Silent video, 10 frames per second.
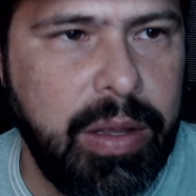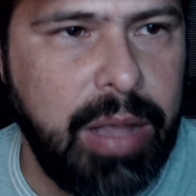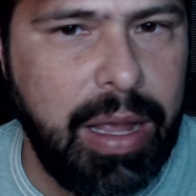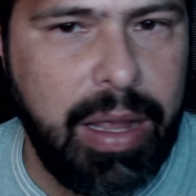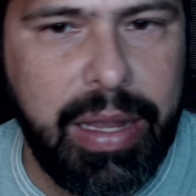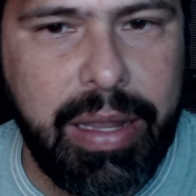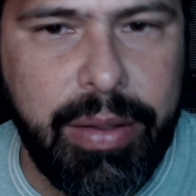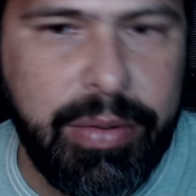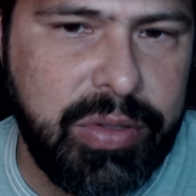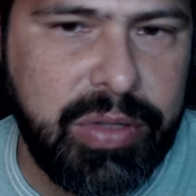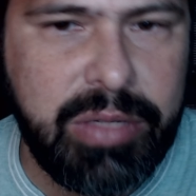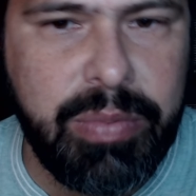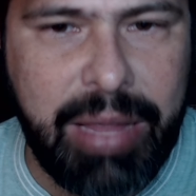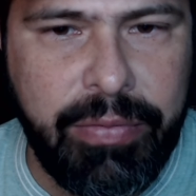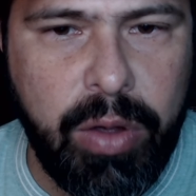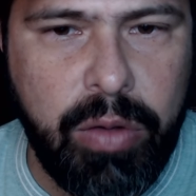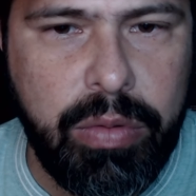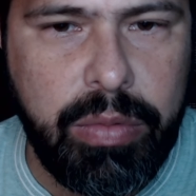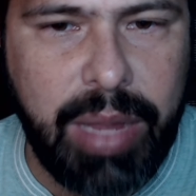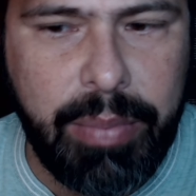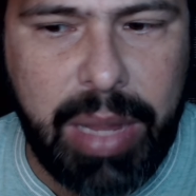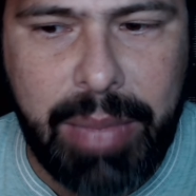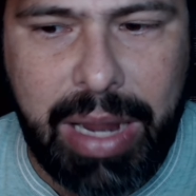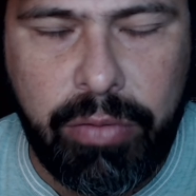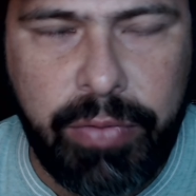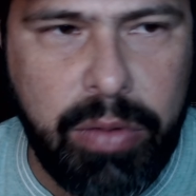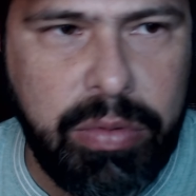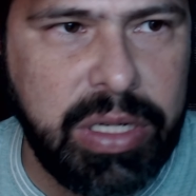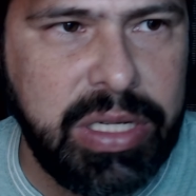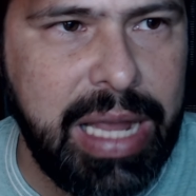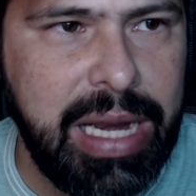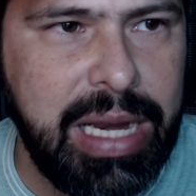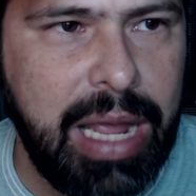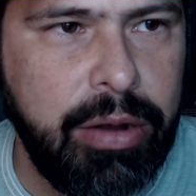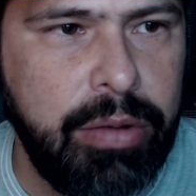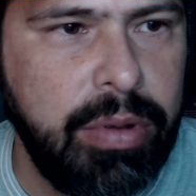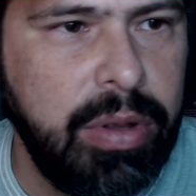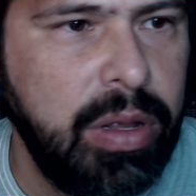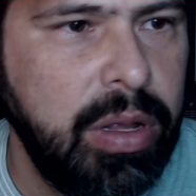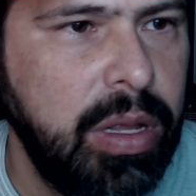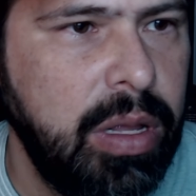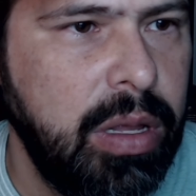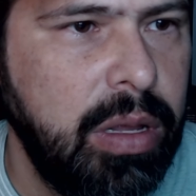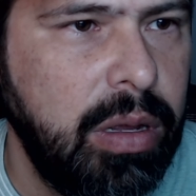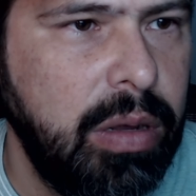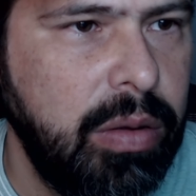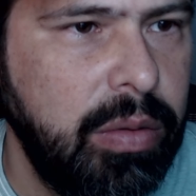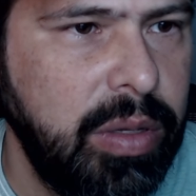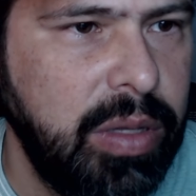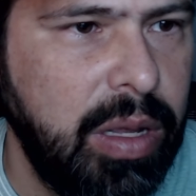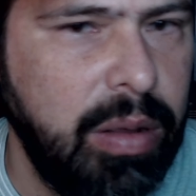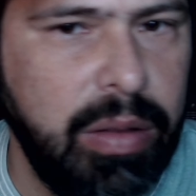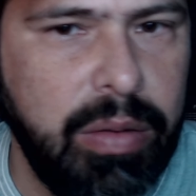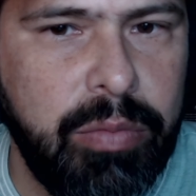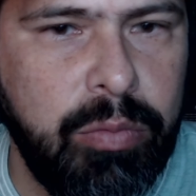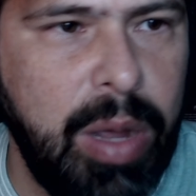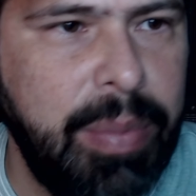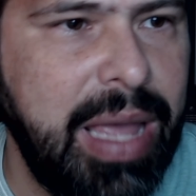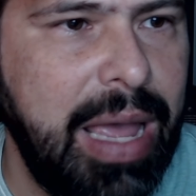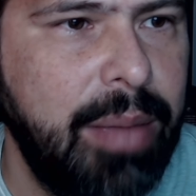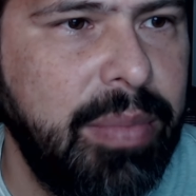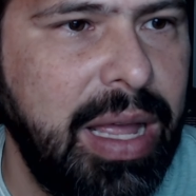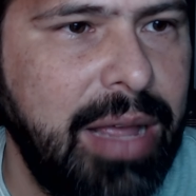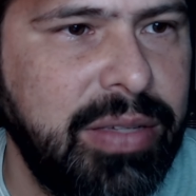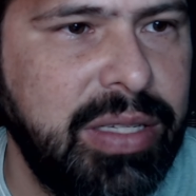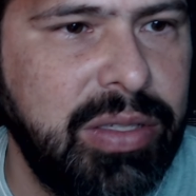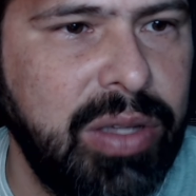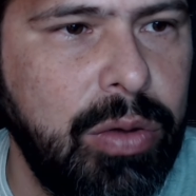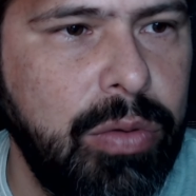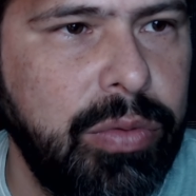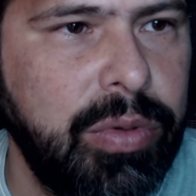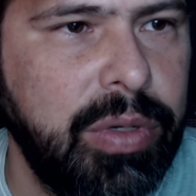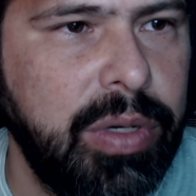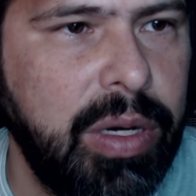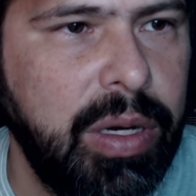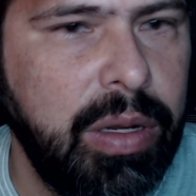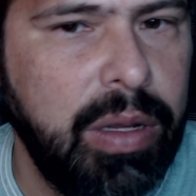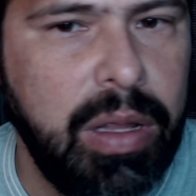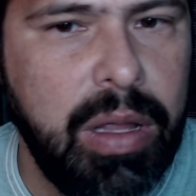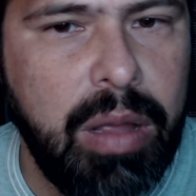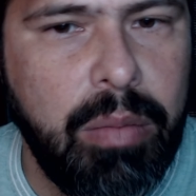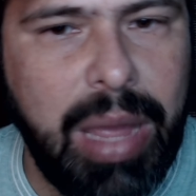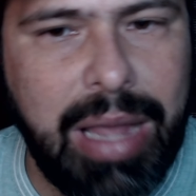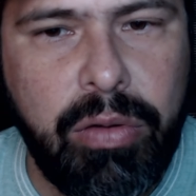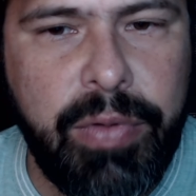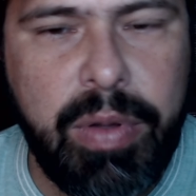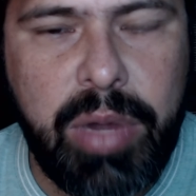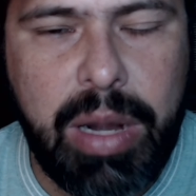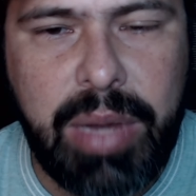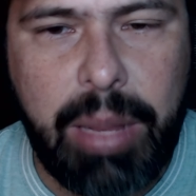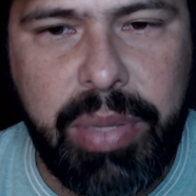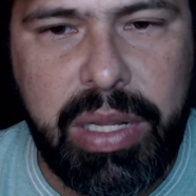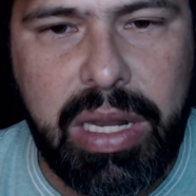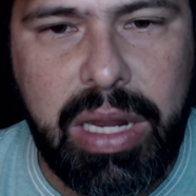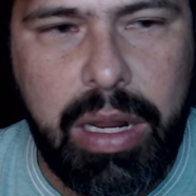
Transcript: And this is my phone, my microphone, the Yeti Nano. The webcam has its own microphone, but I'm not picking it.